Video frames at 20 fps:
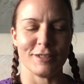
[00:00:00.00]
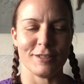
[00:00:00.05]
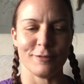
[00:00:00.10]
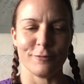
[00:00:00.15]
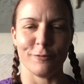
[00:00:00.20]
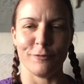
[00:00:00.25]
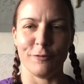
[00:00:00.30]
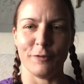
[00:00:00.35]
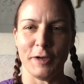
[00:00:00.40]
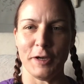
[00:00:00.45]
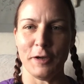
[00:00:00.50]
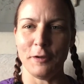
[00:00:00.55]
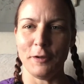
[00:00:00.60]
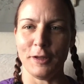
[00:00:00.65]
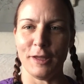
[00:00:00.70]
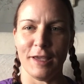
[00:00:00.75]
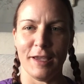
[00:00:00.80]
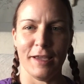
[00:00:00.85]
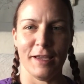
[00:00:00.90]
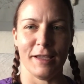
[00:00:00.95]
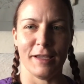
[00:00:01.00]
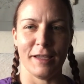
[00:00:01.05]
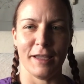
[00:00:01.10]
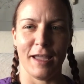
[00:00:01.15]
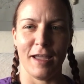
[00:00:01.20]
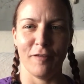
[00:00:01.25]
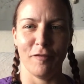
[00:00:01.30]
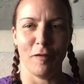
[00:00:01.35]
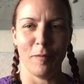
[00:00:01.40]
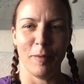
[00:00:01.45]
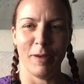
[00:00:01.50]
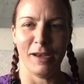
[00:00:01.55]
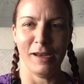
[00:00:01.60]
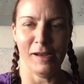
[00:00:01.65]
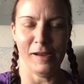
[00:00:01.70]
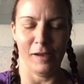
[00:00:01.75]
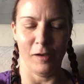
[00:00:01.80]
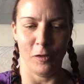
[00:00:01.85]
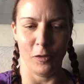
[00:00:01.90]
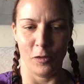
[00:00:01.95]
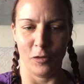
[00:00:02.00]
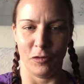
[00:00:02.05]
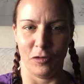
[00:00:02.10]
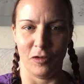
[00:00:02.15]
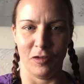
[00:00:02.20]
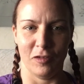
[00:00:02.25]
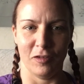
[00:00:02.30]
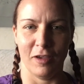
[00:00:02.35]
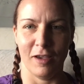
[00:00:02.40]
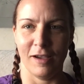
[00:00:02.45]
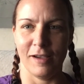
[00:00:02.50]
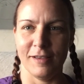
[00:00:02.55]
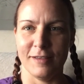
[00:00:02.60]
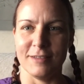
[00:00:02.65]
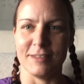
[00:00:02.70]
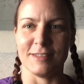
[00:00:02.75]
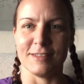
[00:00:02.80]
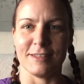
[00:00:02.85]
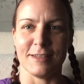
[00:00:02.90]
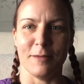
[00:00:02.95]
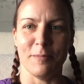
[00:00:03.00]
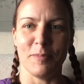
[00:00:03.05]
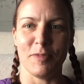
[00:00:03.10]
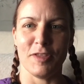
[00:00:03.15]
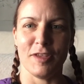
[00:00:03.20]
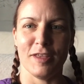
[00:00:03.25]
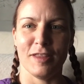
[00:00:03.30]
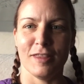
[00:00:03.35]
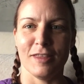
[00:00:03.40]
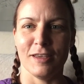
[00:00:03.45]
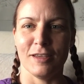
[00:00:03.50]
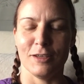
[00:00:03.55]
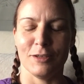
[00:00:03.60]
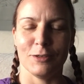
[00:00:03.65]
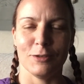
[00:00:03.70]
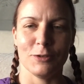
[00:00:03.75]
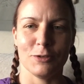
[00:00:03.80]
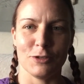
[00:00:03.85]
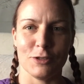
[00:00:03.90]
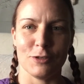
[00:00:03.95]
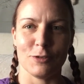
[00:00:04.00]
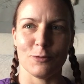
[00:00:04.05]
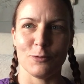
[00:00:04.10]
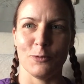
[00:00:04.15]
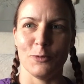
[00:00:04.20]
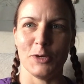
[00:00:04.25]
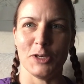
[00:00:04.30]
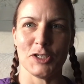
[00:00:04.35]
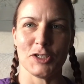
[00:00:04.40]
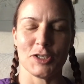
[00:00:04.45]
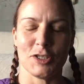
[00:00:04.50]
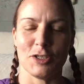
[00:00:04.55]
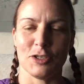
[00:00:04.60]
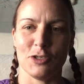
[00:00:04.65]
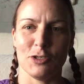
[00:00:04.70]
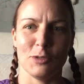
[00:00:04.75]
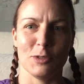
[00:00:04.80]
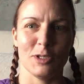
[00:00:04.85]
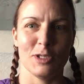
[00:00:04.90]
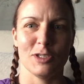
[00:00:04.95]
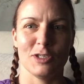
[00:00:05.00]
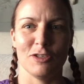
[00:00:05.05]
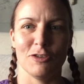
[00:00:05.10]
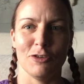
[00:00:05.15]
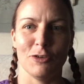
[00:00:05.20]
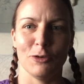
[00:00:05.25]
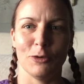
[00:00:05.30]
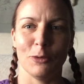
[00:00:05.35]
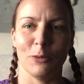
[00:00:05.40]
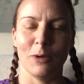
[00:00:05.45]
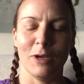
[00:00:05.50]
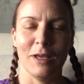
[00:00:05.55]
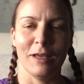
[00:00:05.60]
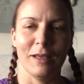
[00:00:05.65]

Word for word: felt like everybody else has got something that you just wish that you could do?